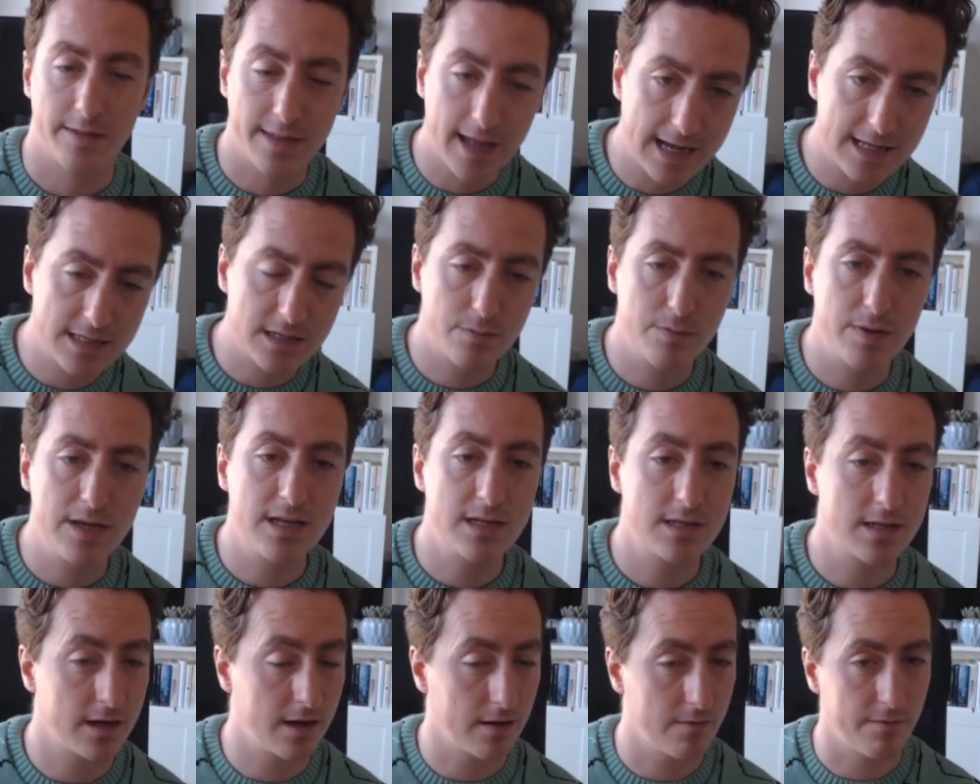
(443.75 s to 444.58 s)
That's a
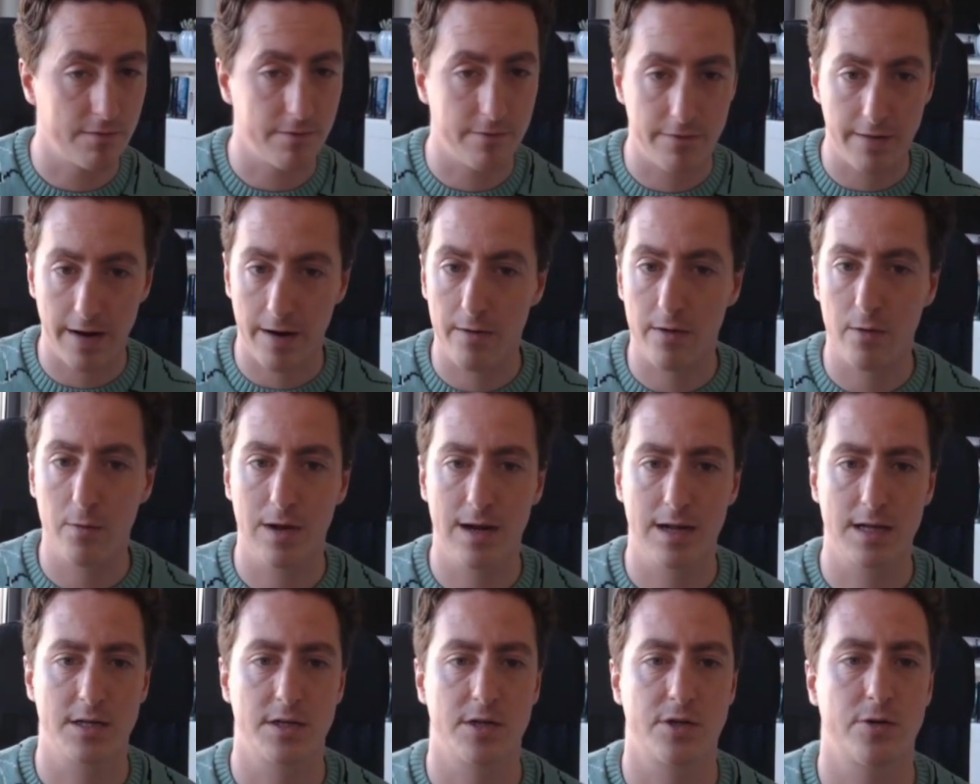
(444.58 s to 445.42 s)
piece that I'm very
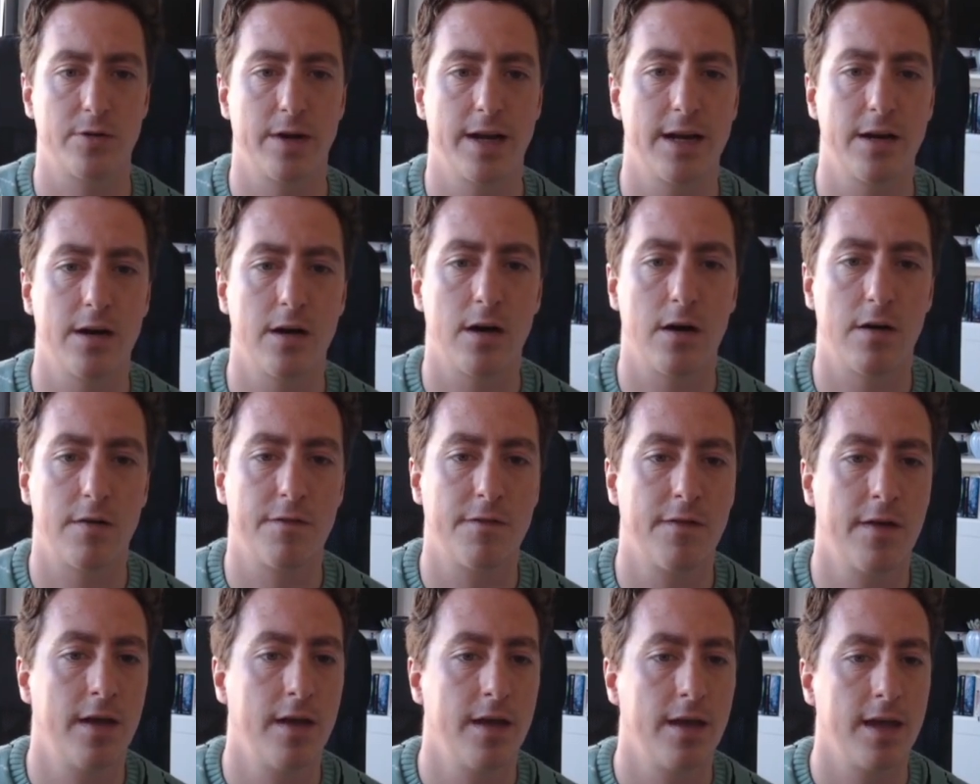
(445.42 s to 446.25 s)
willing to trade off
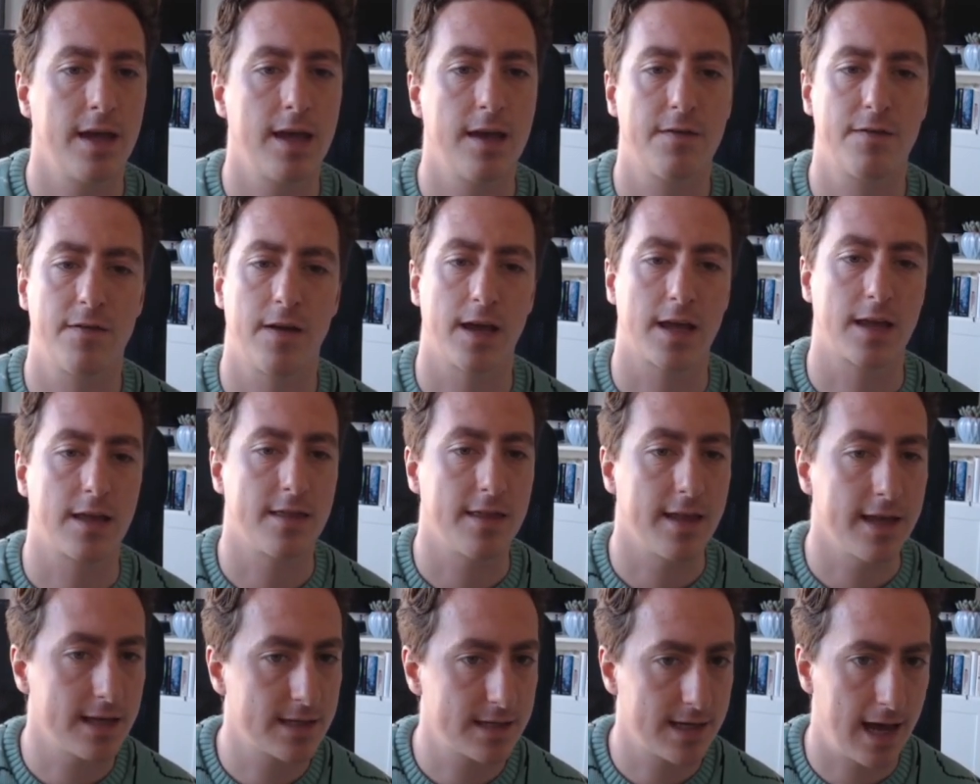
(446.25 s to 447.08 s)
if like
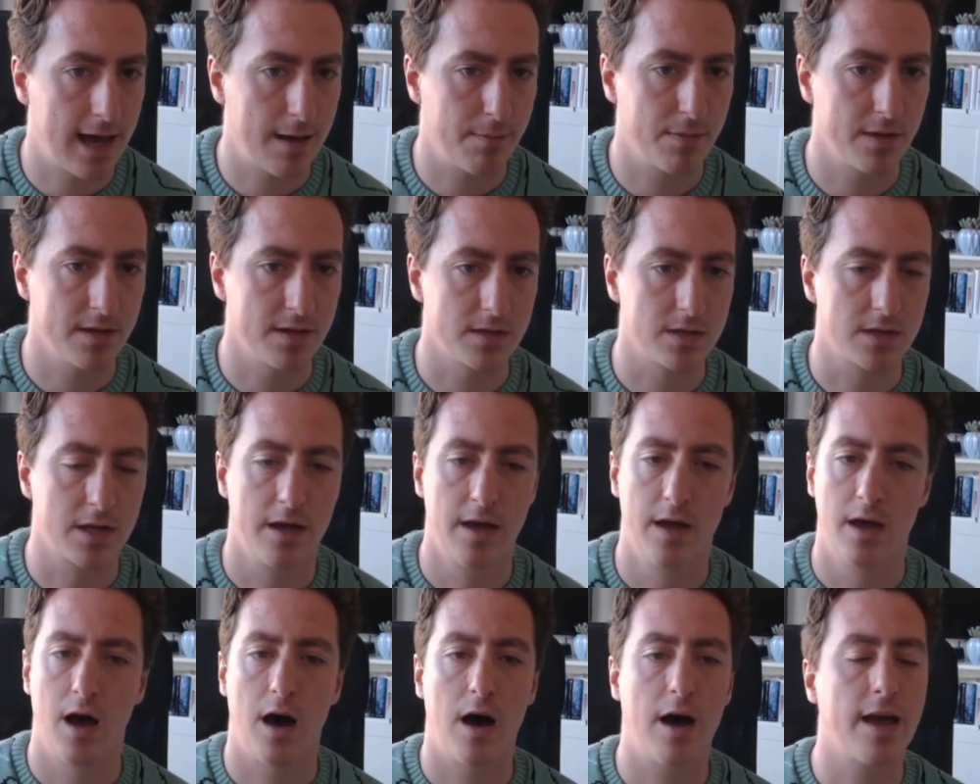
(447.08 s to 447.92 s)
this happens.
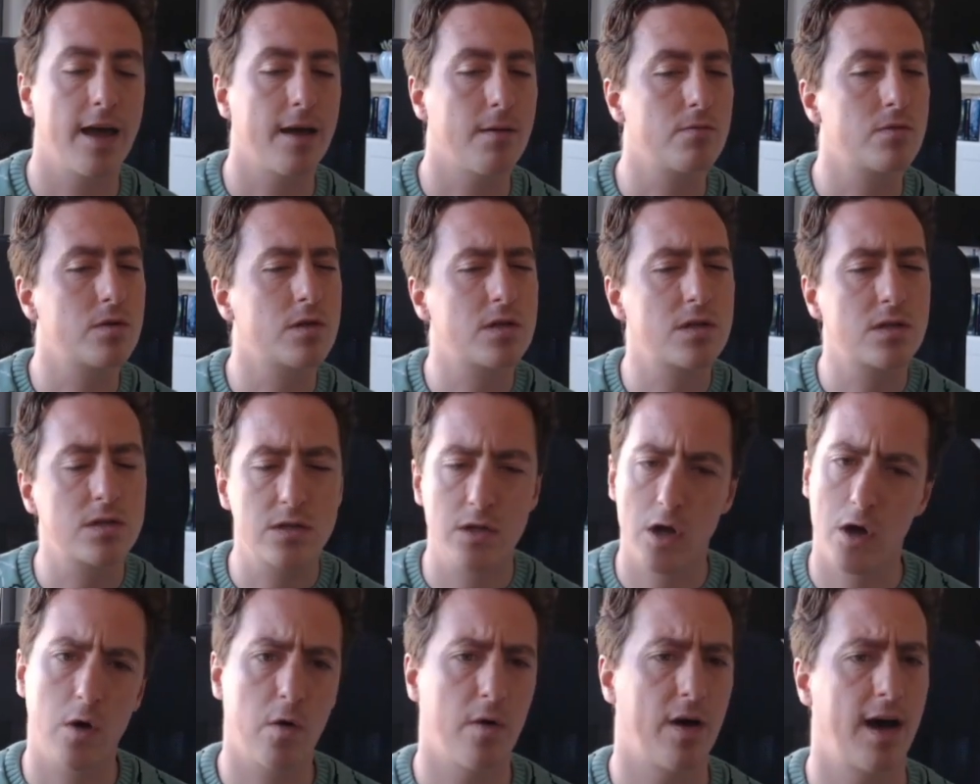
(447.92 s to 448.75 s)
I am
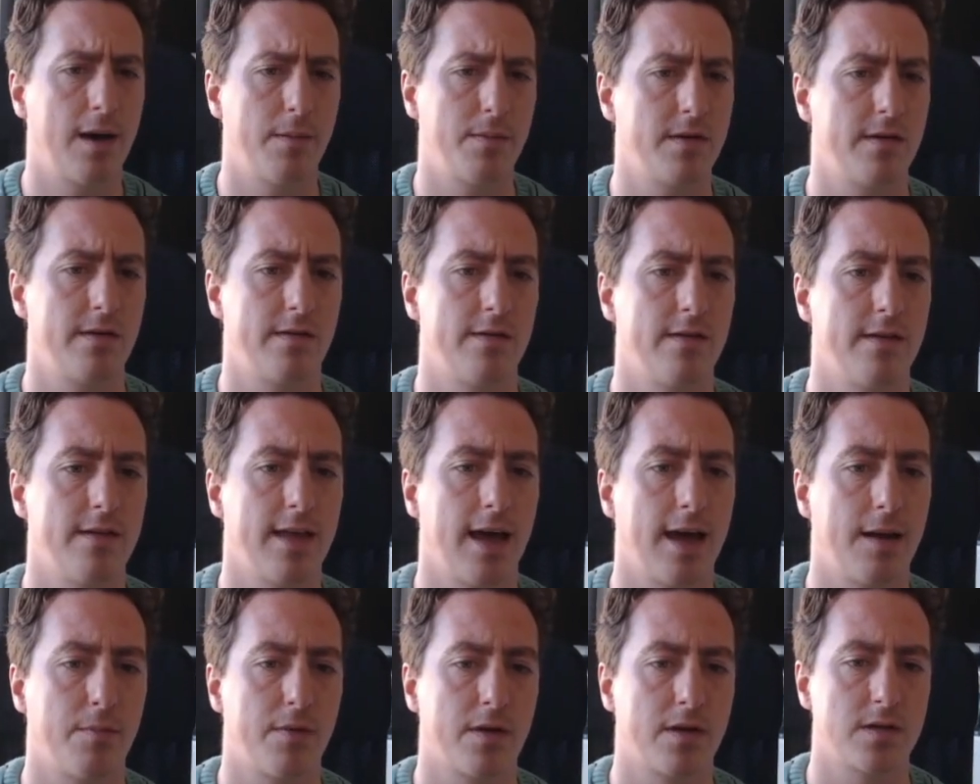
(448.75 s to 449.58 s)
so happy to see
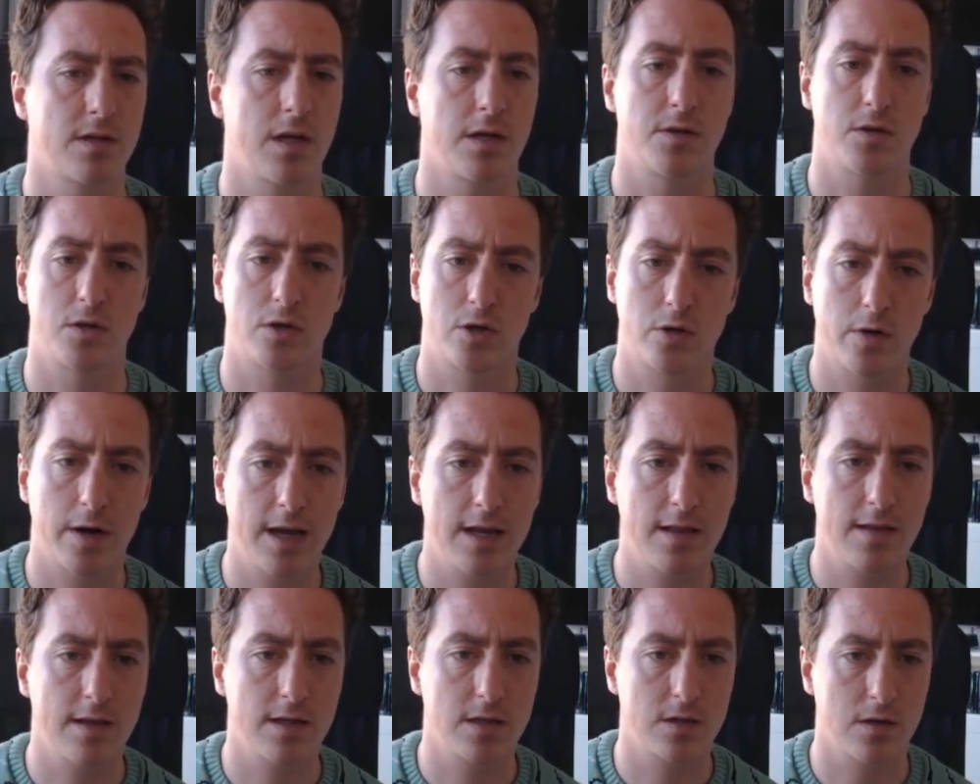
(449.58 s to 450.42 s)
that because I'll just
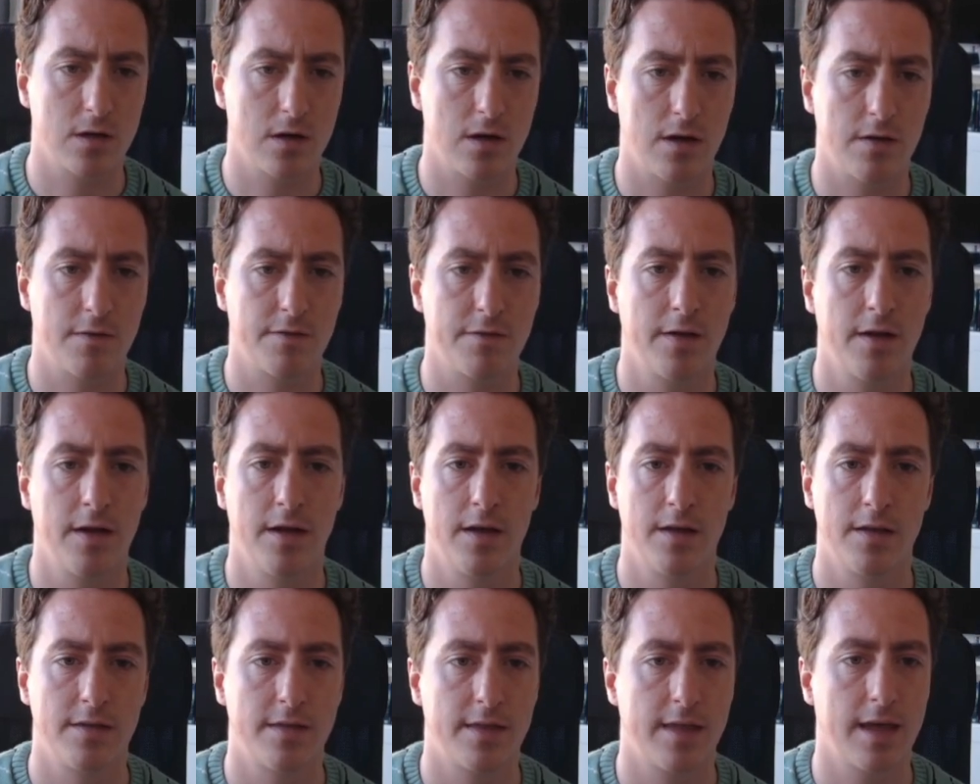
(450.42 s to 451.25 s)
trade this off.
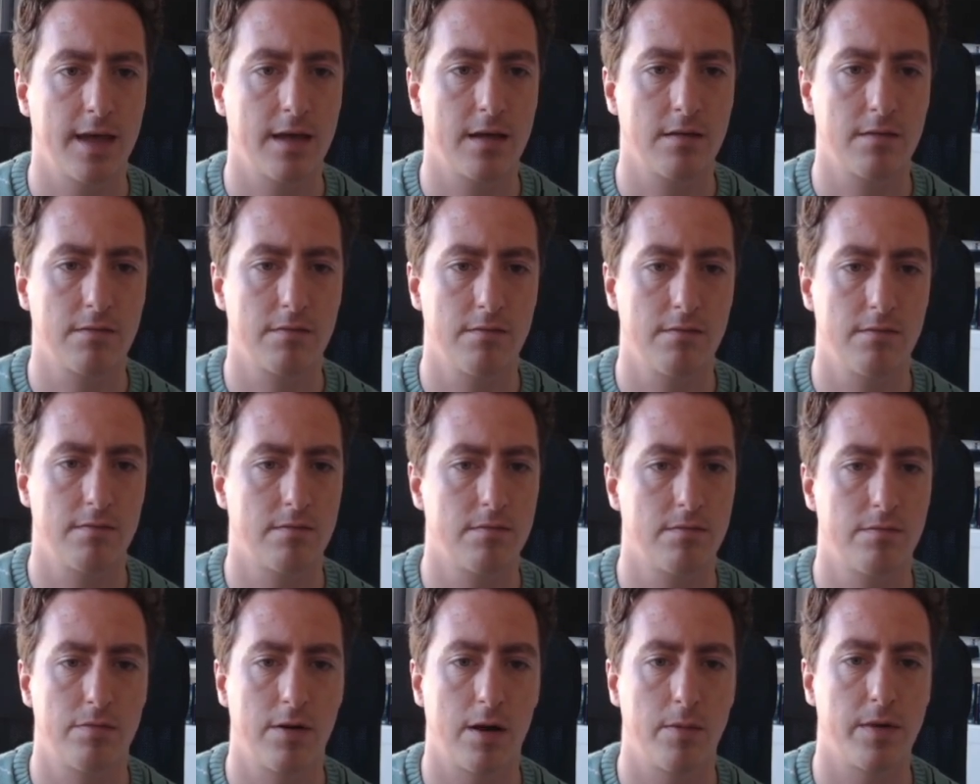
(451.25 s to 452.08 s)
They'll
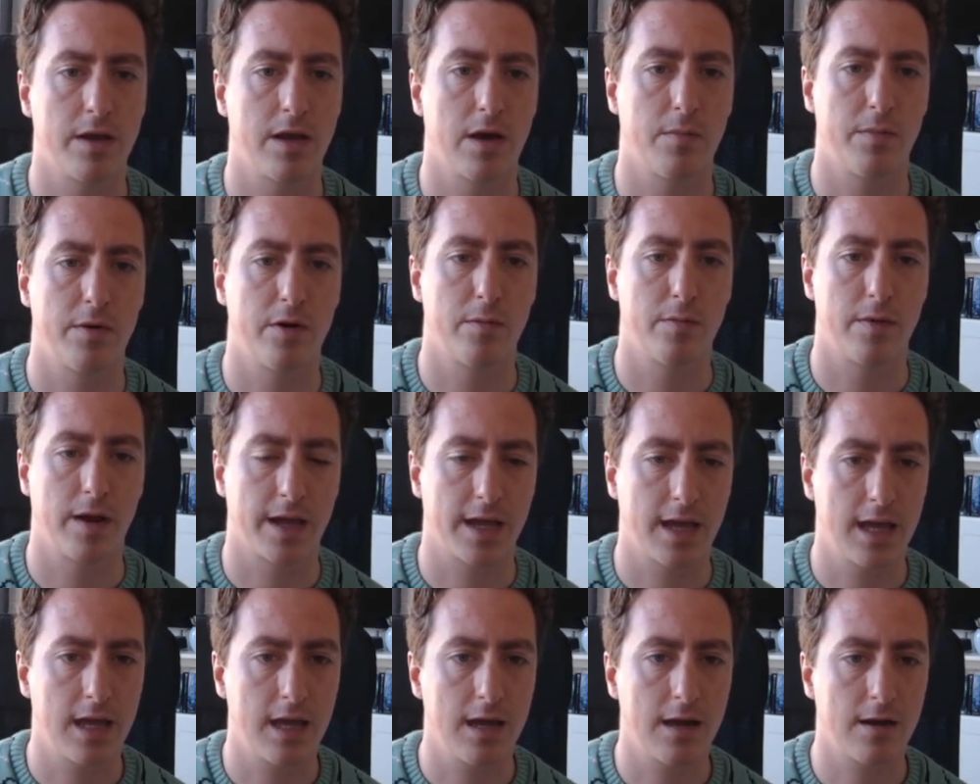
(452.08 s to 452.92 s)
probably open up
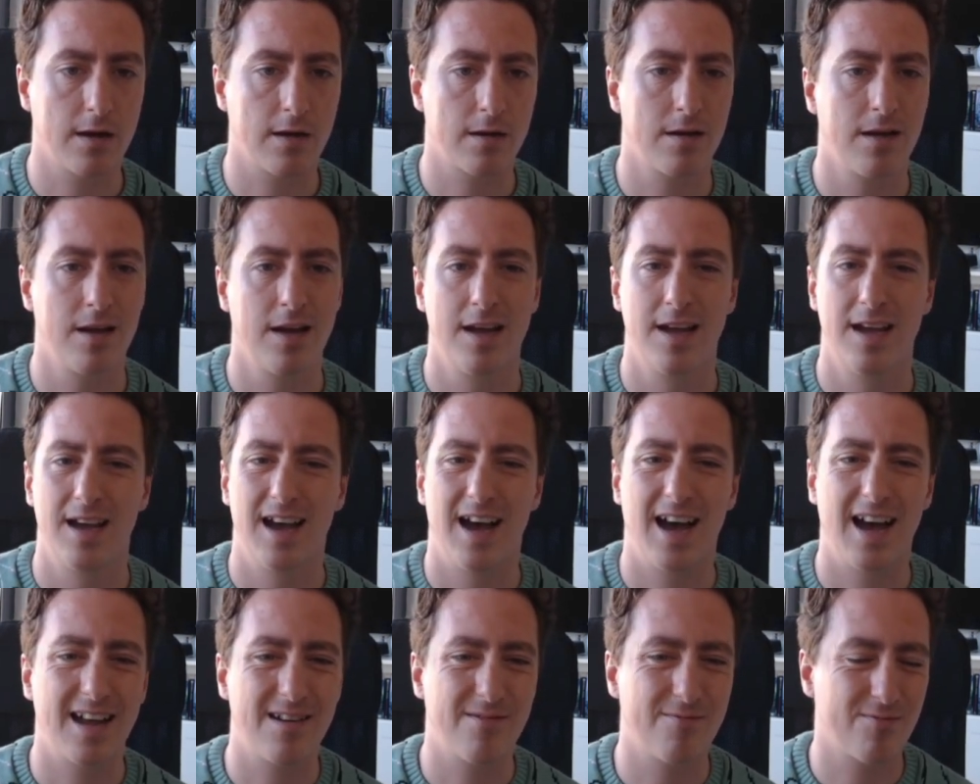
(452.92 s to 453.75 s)
like here
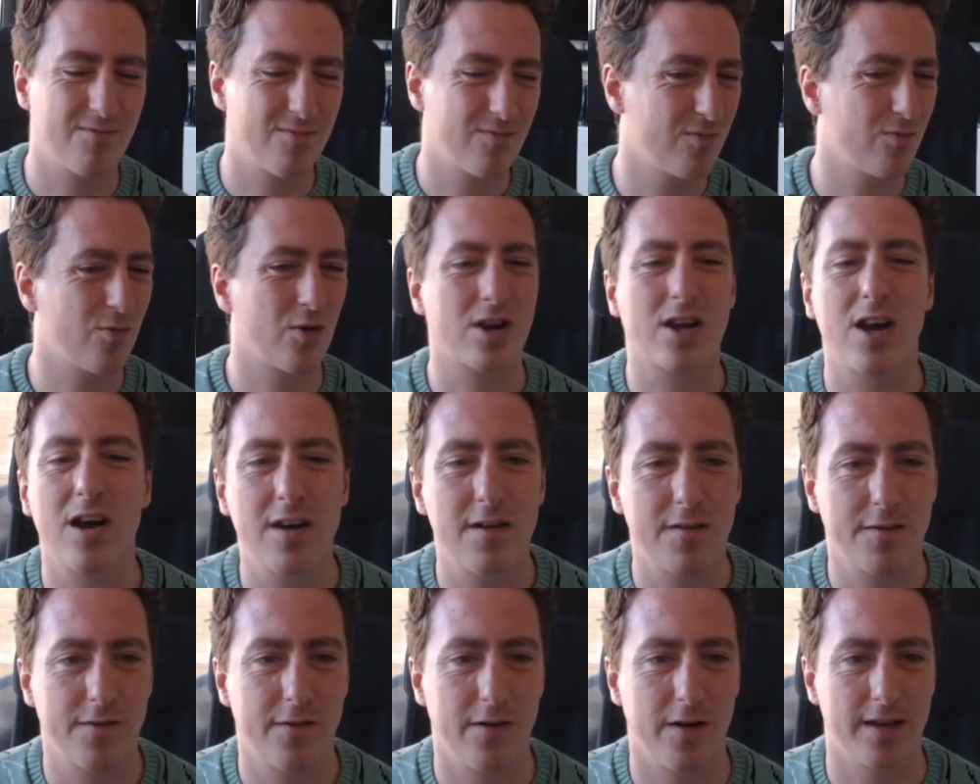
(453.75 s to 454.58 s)
and we're kind
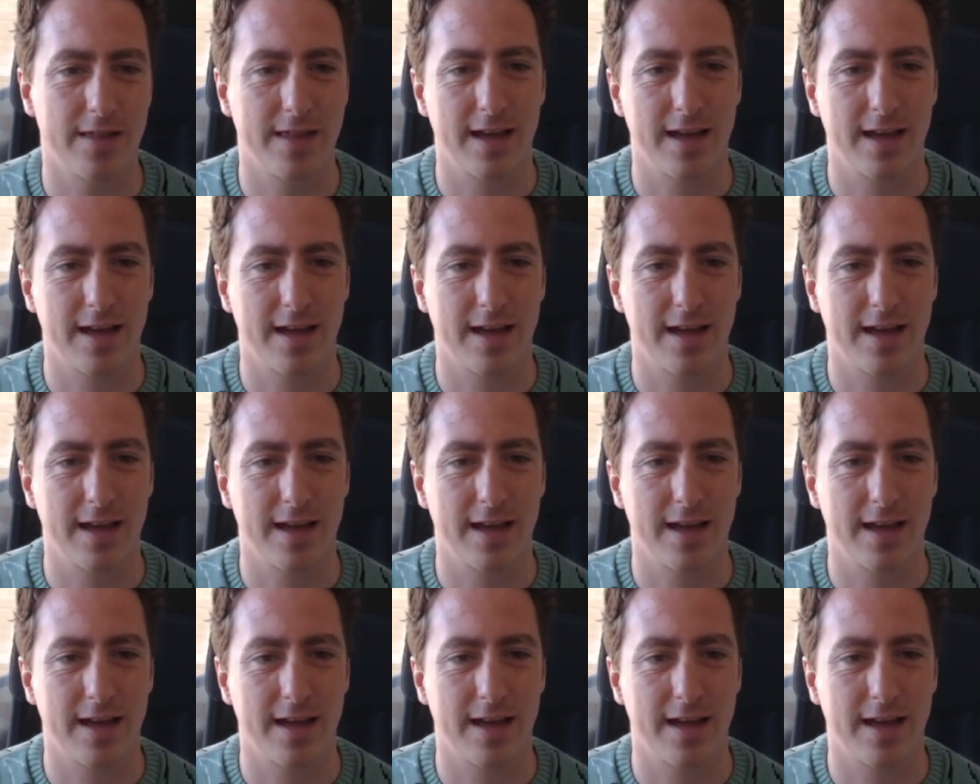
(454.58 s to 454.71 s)
of fine.